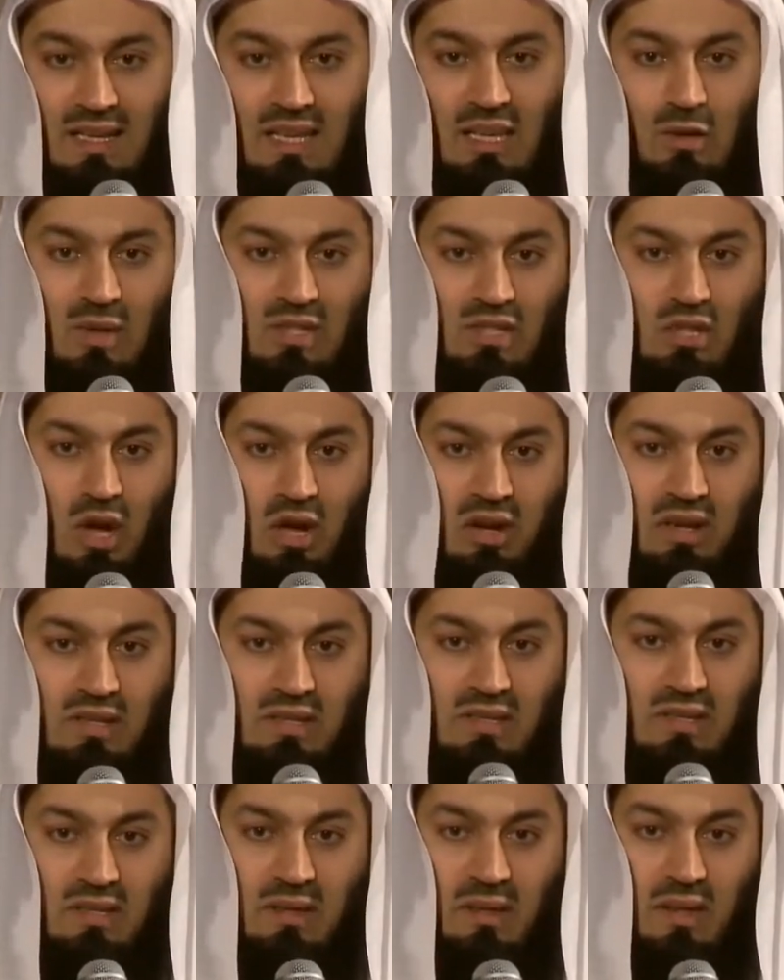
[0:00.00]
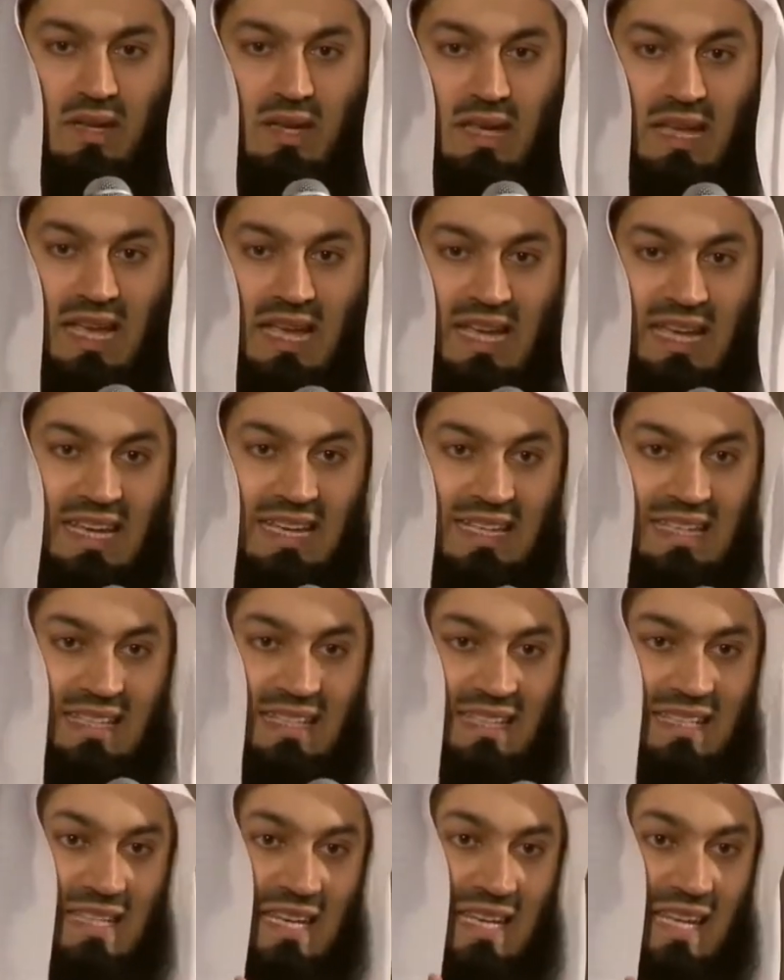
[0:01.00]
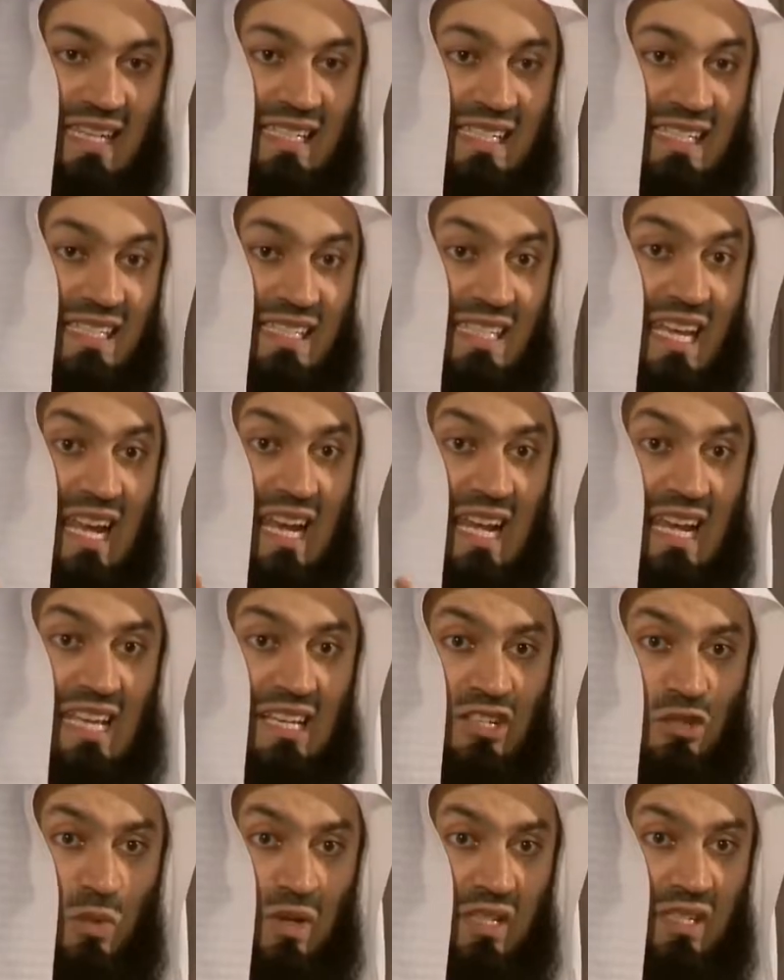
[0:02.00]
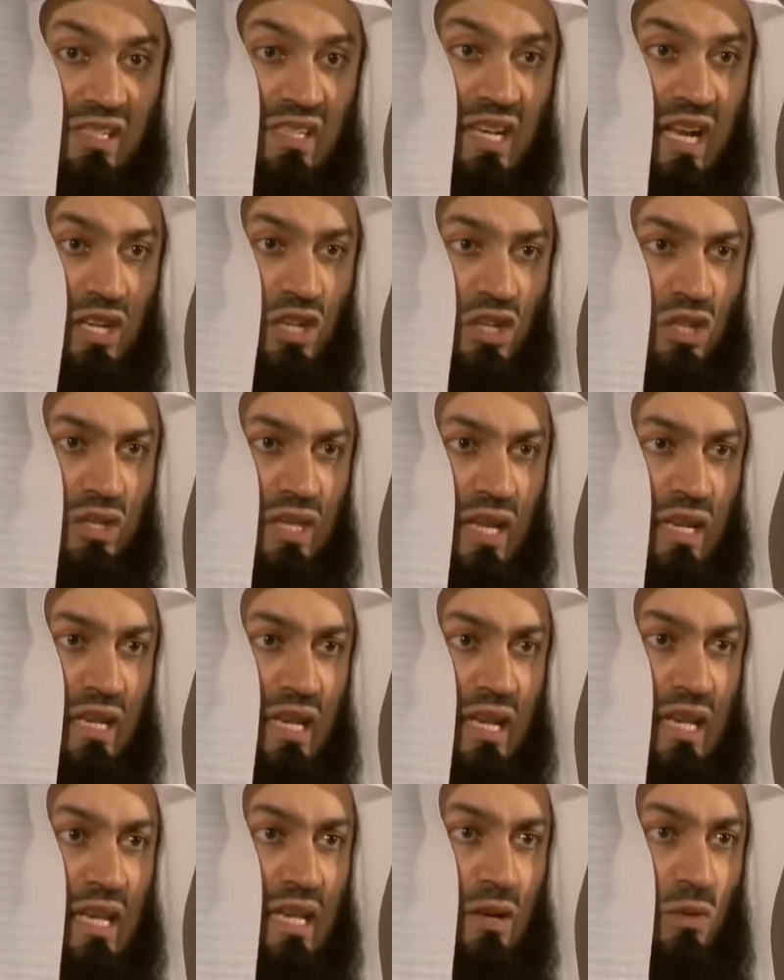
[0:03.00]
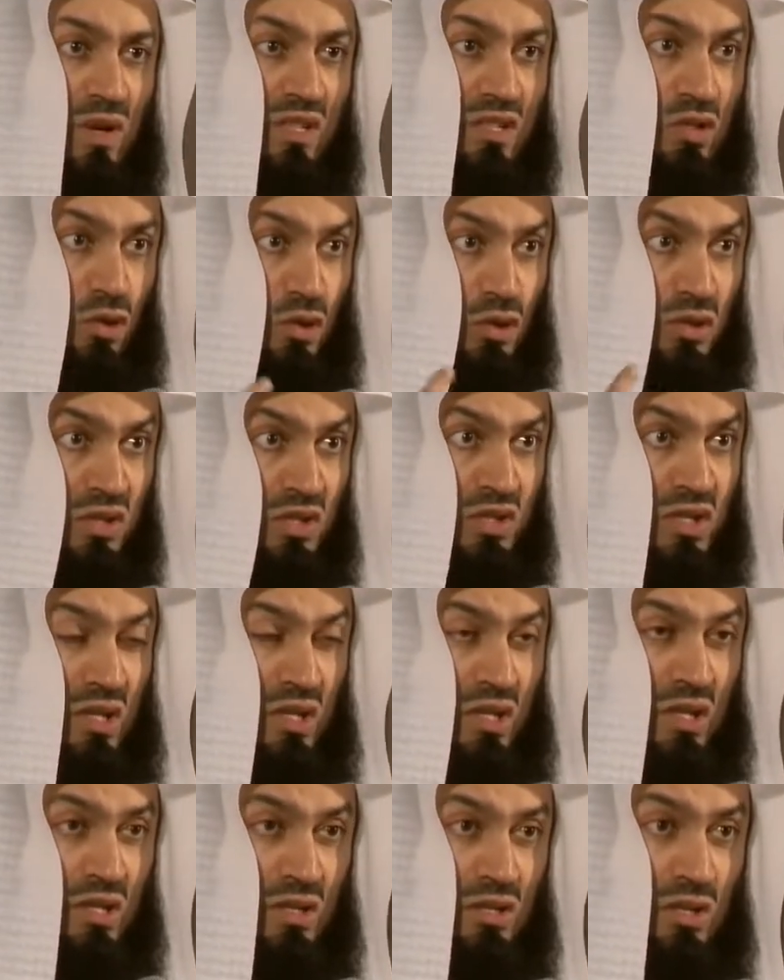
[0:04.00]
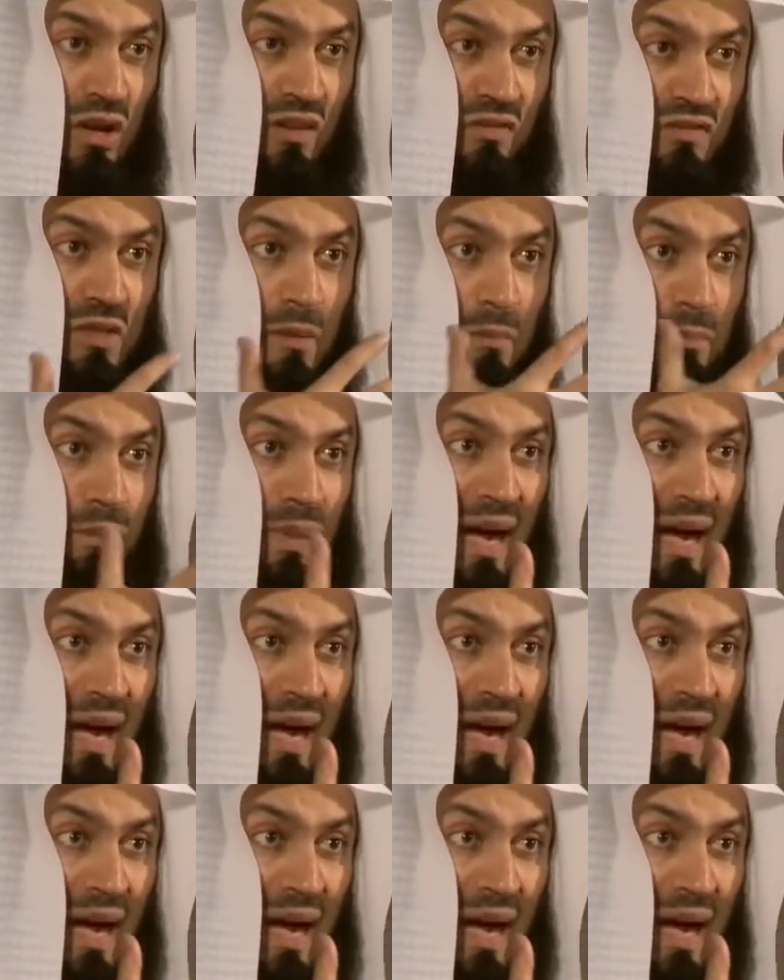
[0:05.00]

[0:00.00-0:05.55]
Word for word: He was honest. He, his dealings were such that he was considerate of the